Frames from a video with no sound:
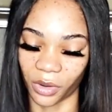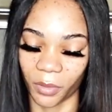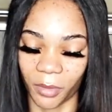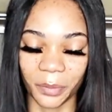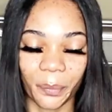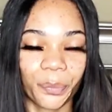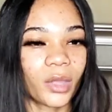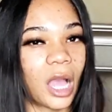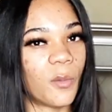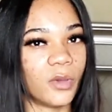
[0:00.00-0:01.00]
But
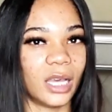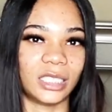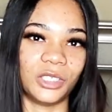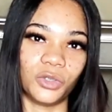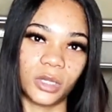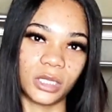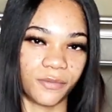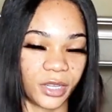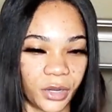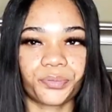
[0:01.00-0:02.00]
I hope you guys enjoy this
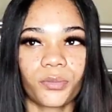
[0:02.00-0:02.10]
video.